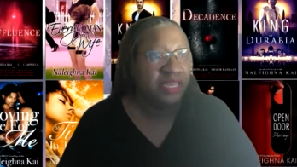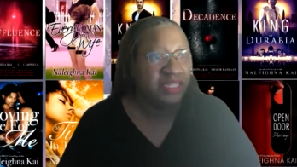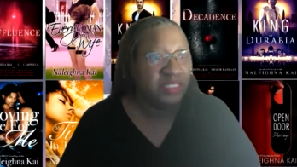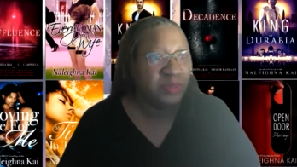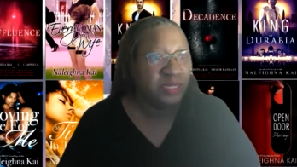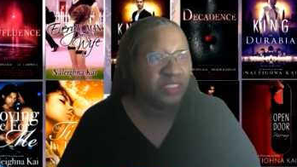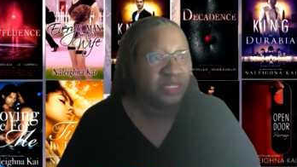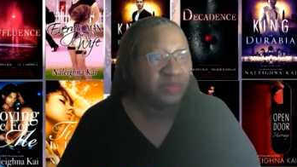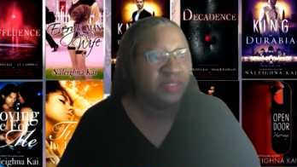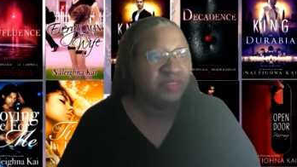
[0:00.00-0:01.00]
I can spot a
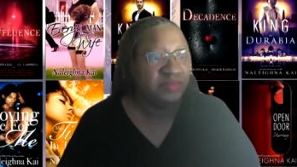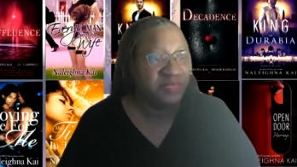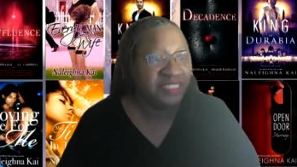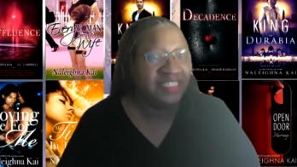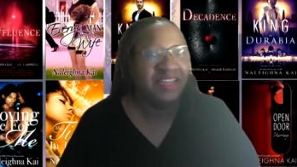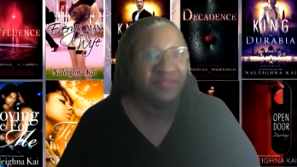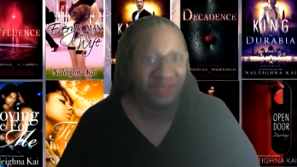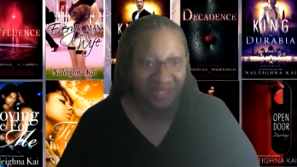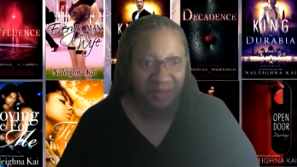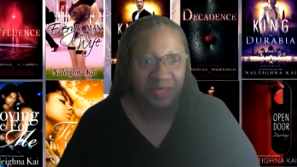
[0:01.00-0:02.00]
Jay Woodson uh,
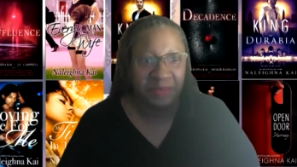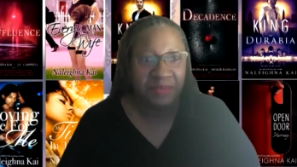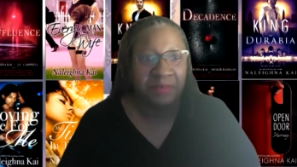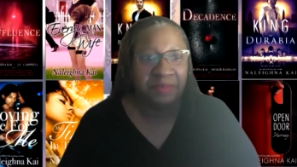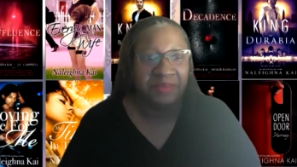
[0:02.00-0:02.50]
cover. Yep, yep, yep.